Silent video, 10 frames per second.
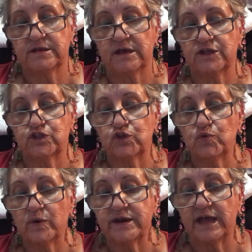
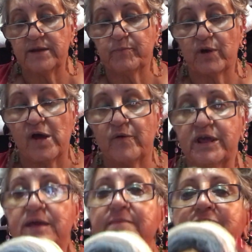219
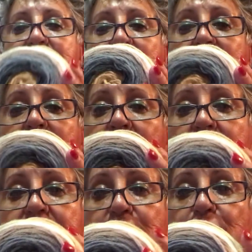brownie.
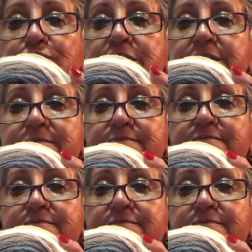I loved it